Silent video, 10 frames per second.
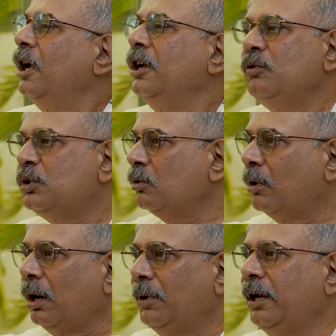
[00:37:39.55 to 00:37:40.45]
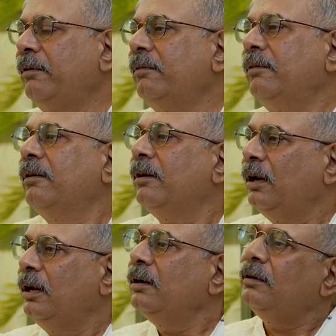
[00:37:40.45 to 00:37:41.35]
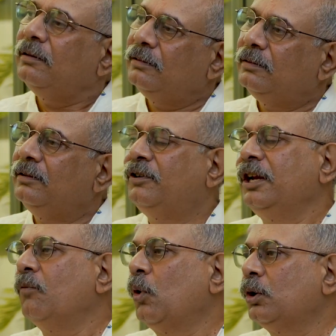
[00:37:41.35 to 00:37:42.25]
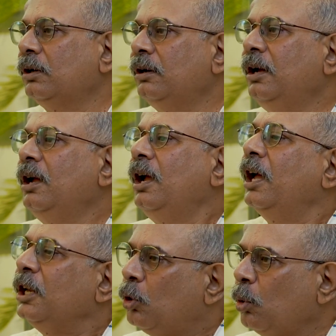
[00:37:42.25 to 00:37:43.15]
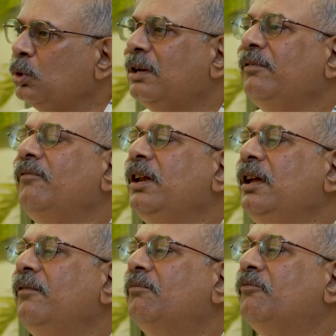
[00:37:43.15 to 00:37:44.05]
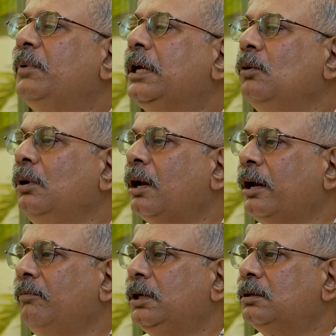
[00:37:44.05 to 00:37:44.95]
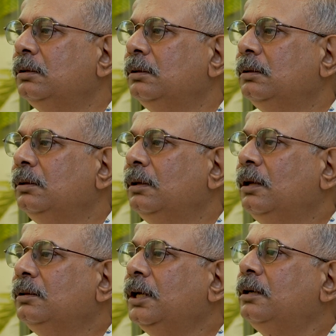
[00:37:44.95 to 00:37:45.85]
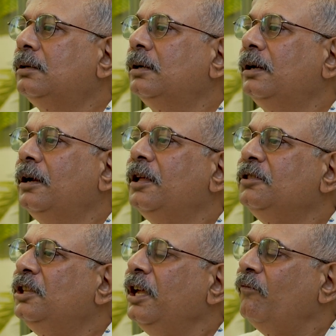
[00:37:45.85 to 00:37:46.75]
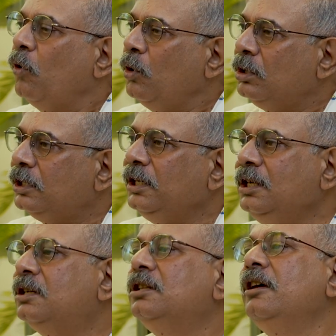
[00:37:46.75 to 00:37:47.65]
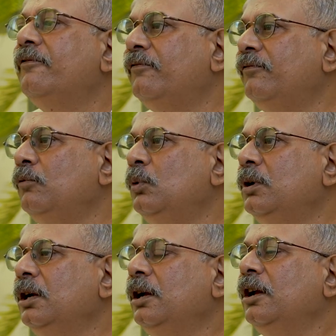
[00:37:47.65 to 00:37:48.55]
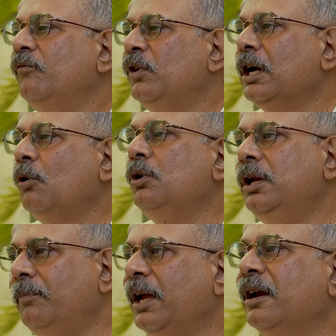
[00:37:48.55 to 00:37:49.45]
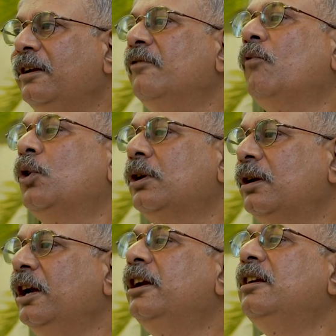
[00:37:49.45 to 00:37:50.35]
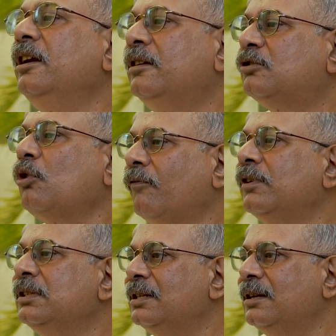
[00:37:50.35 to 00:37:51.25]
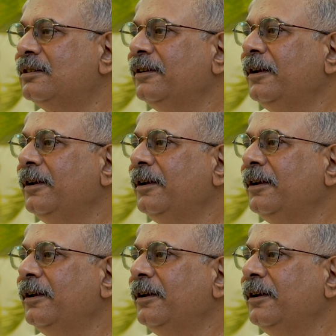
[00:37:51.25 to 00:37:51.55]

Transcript: he used to come here and drink water. And crows have a very peculiar habit, that they won't eat their food without dipping it in water. It softens it.